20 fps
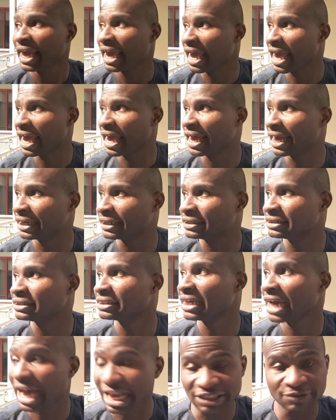
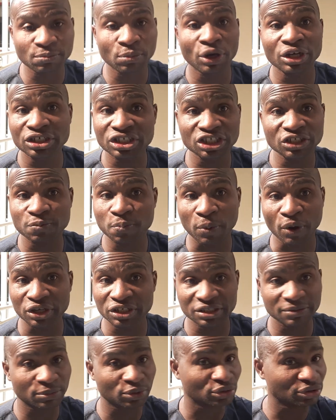And as much as
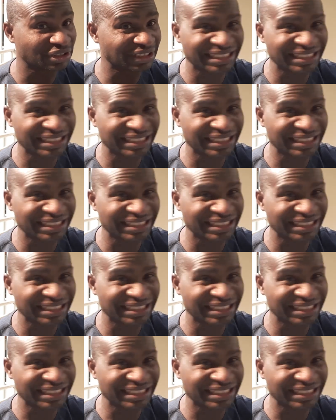possible,